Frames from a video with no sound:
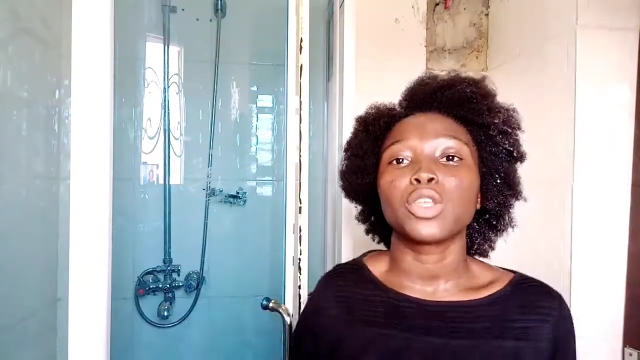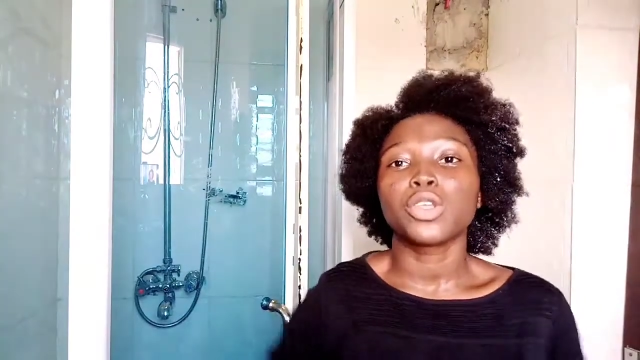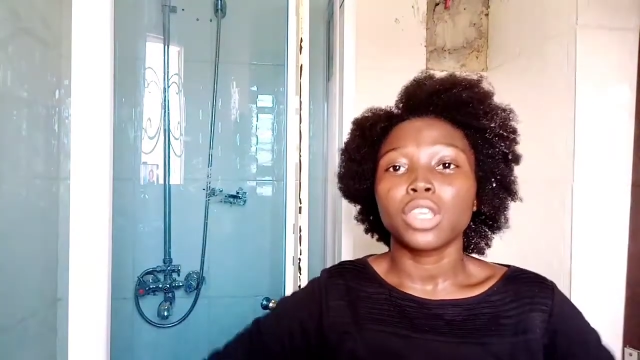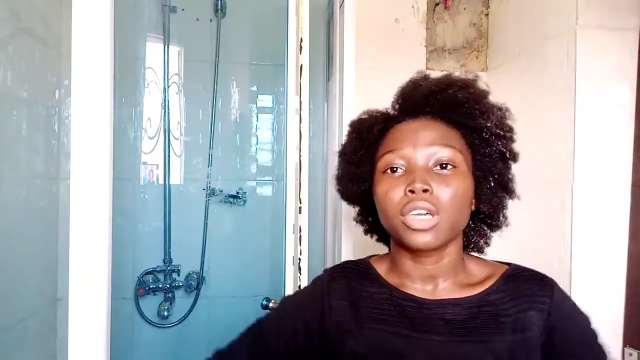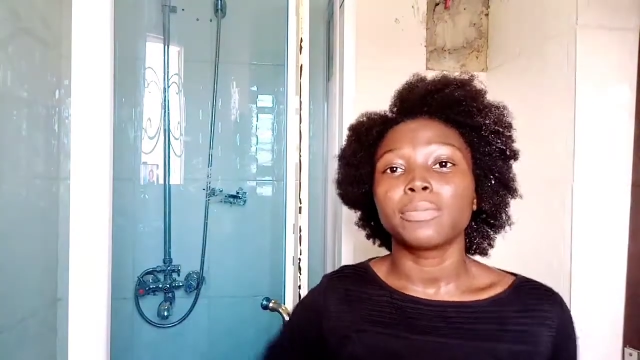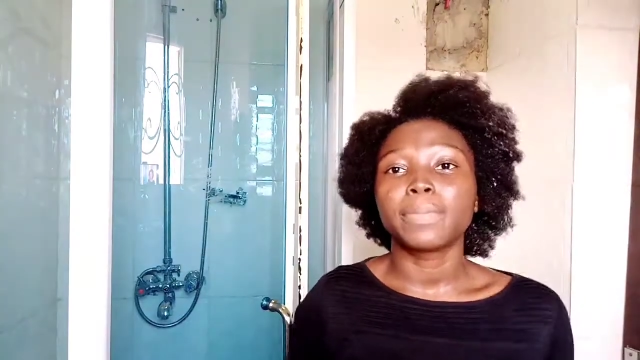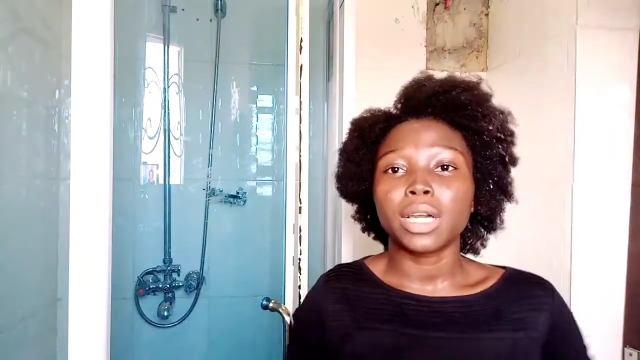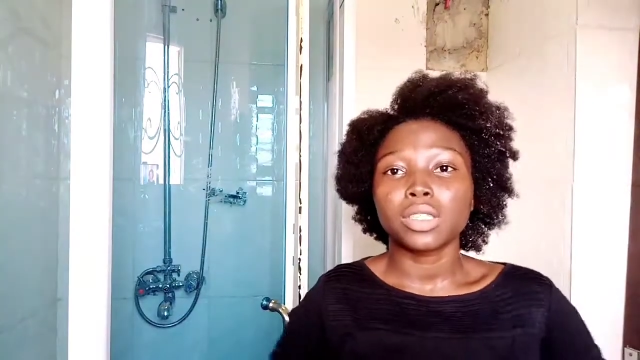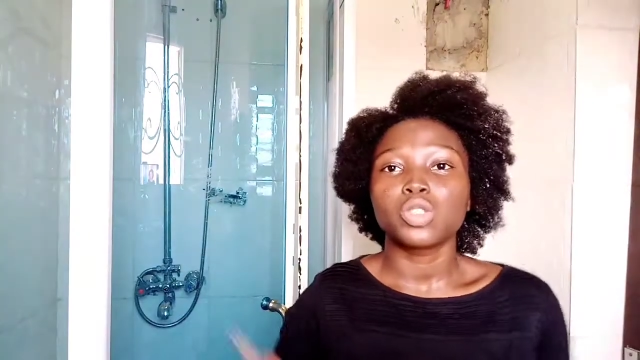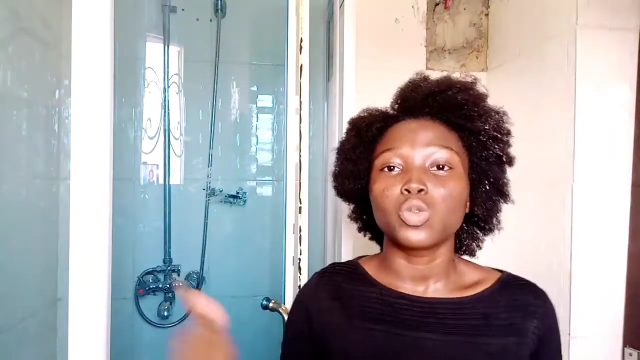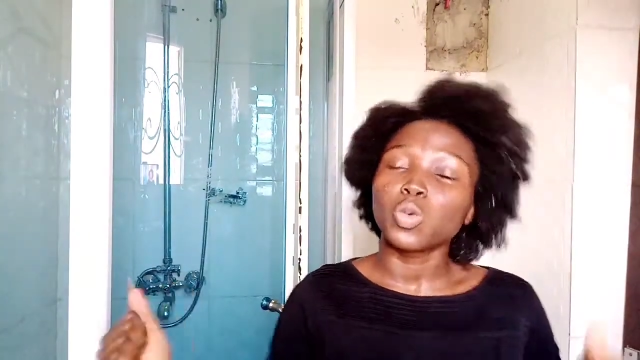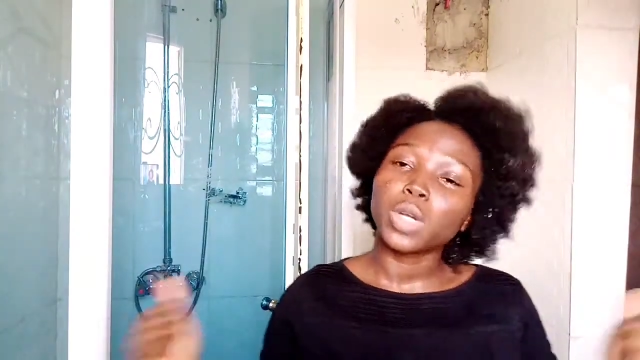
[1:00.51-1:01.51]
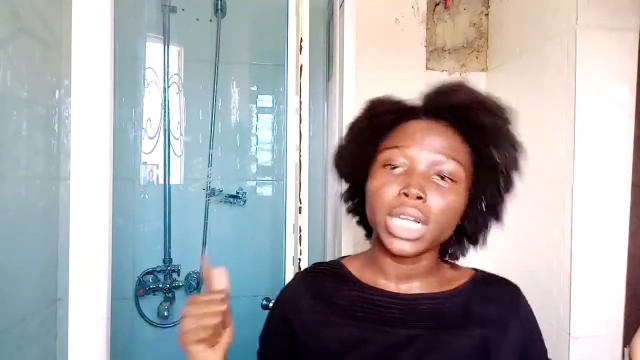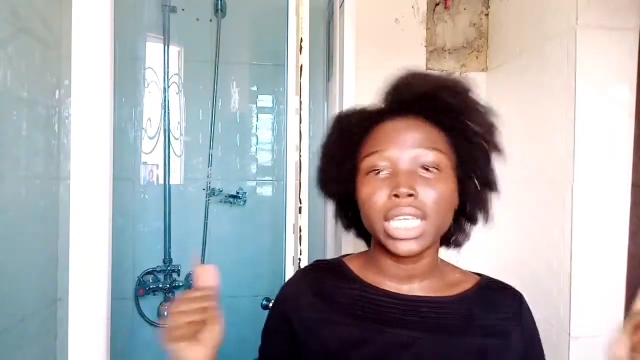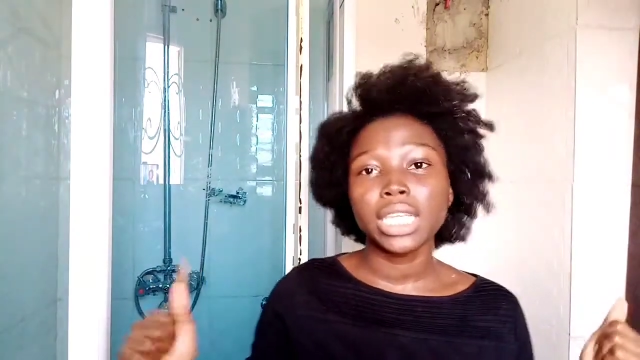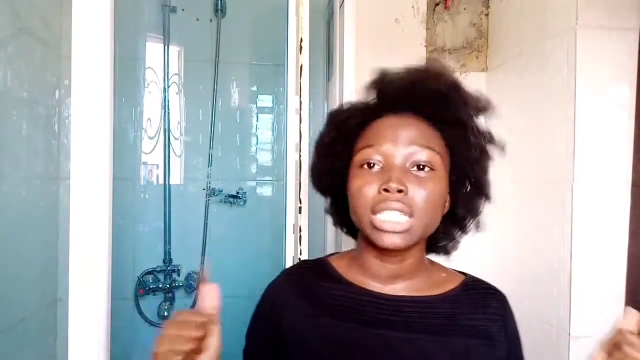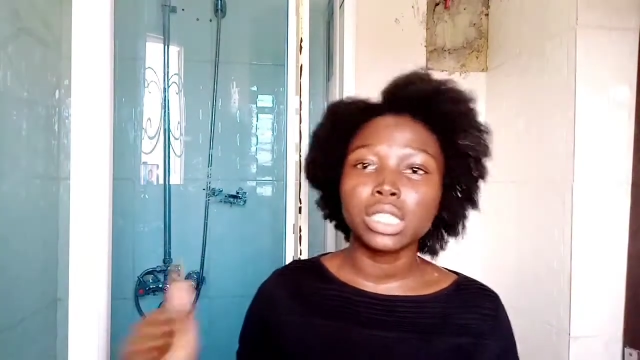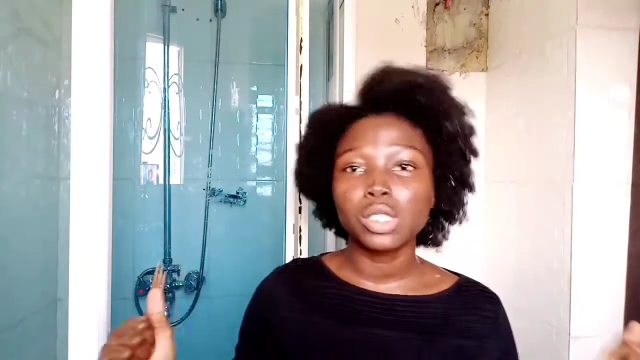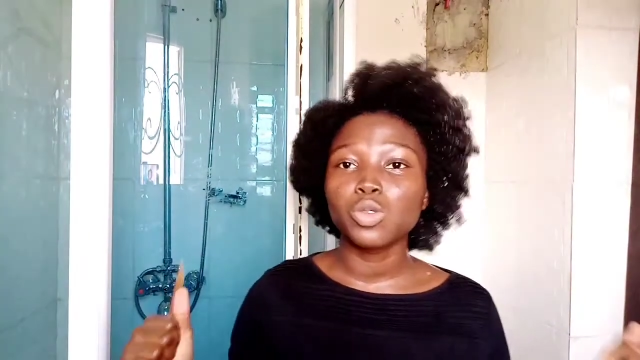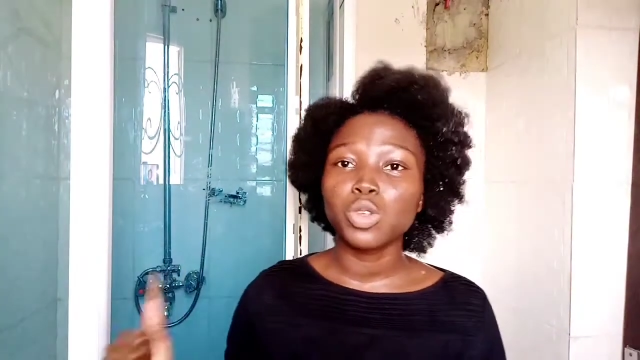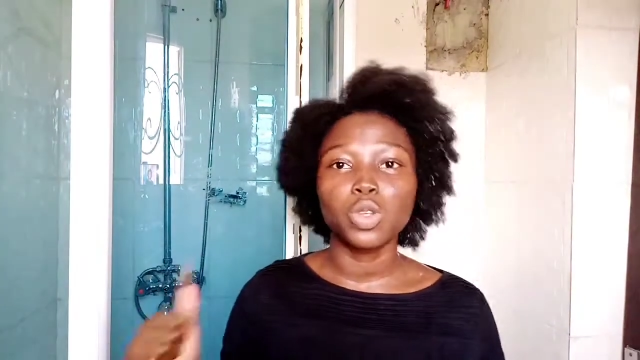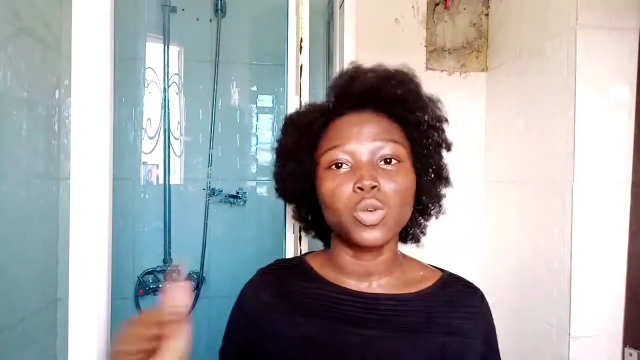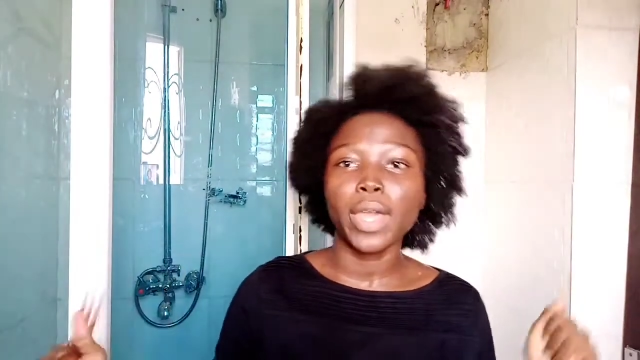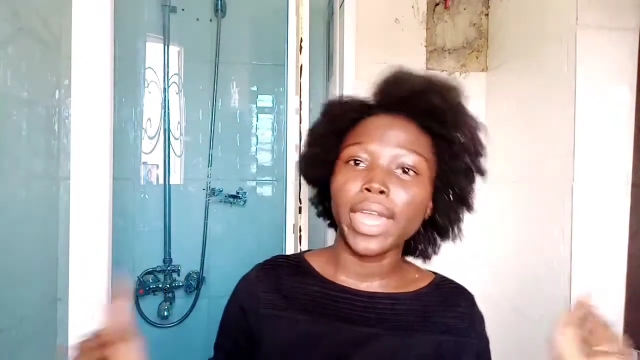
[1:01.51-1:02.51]
you know, you're about to work into
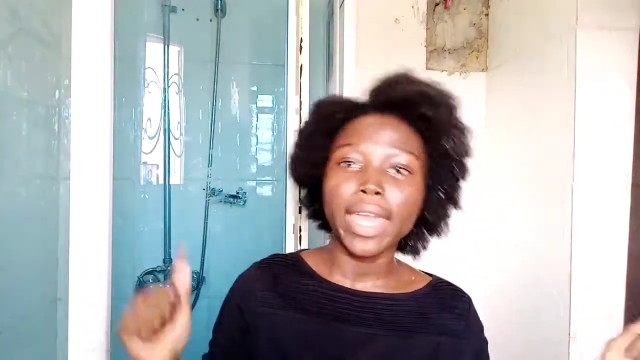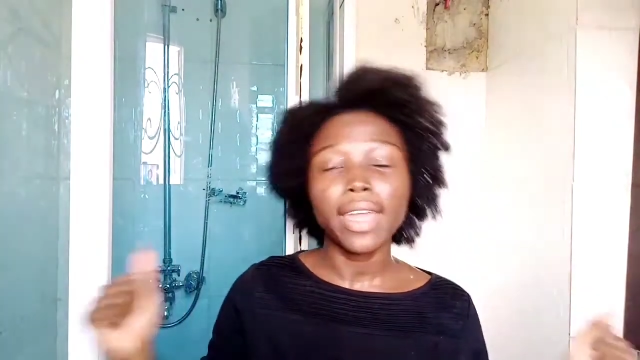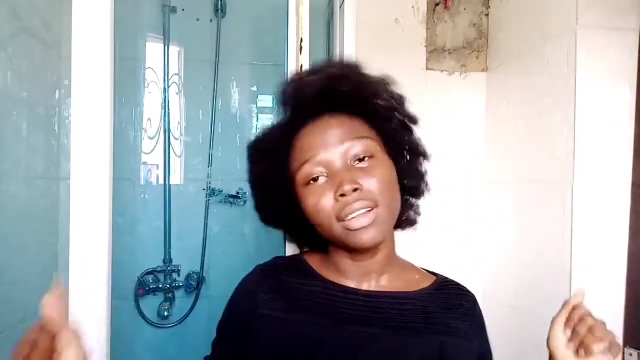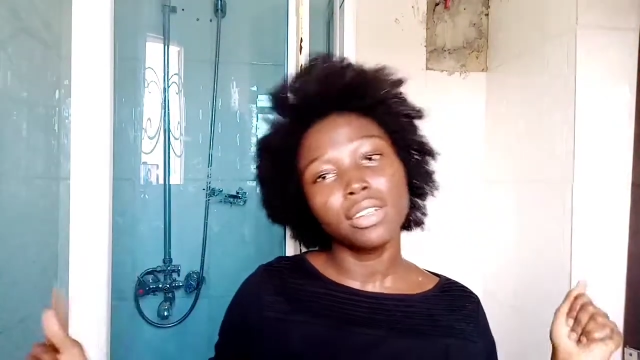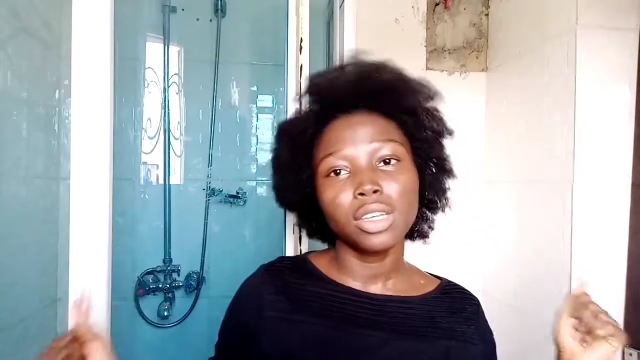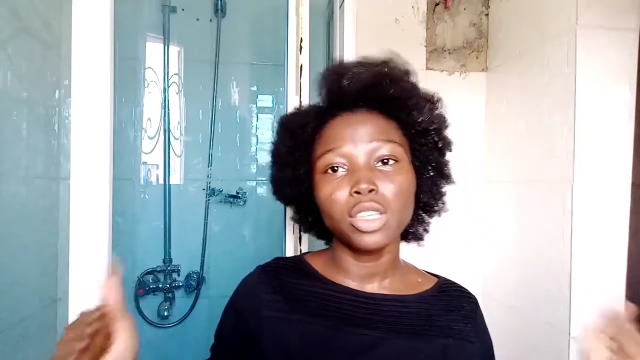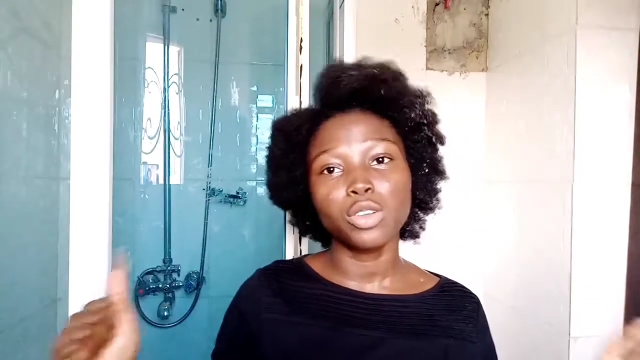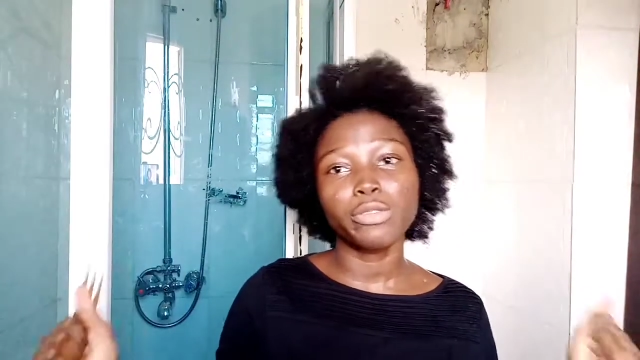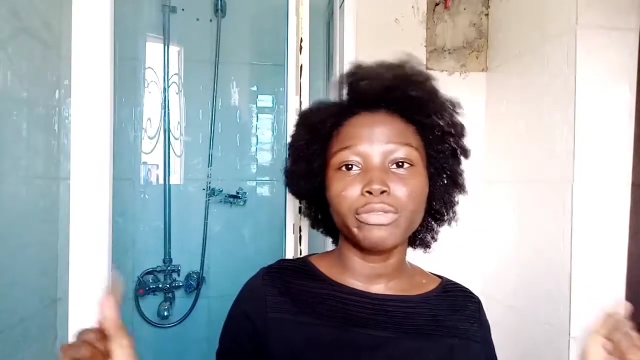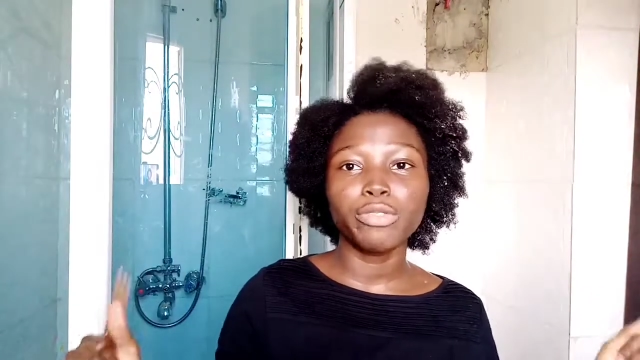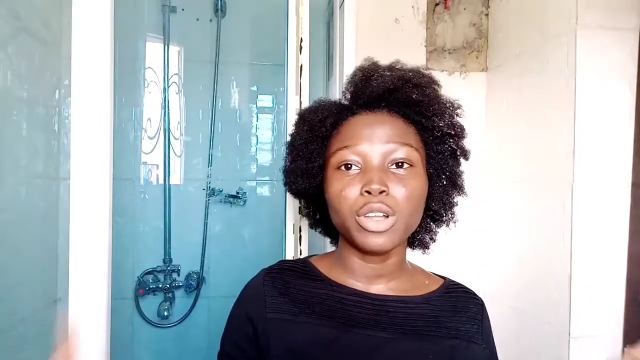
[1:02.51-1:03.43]
your hair, your